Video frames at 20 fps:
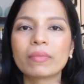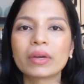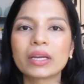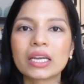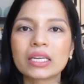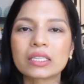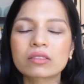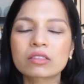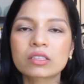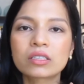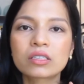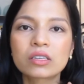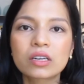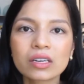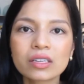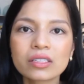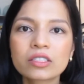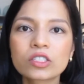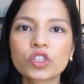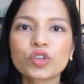it's
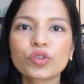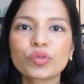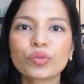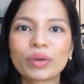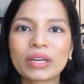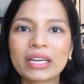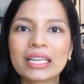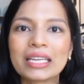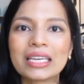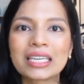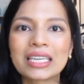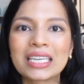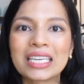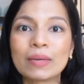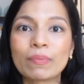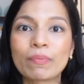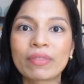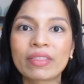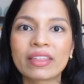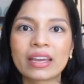good to really
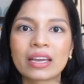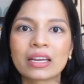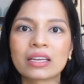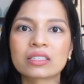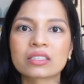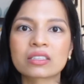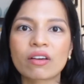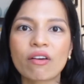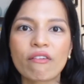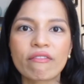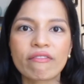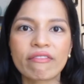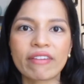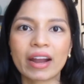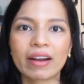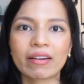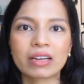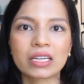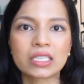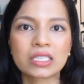keep things
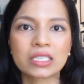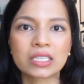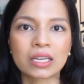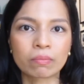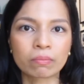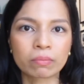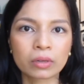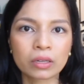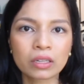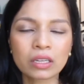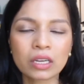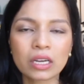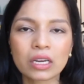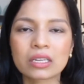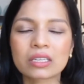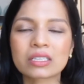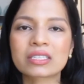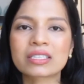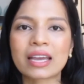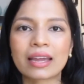very simple, in
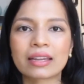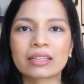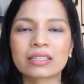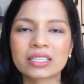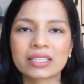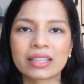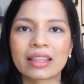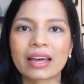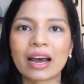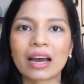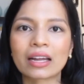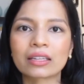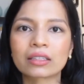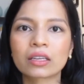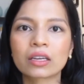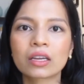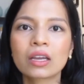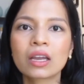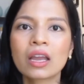a sense that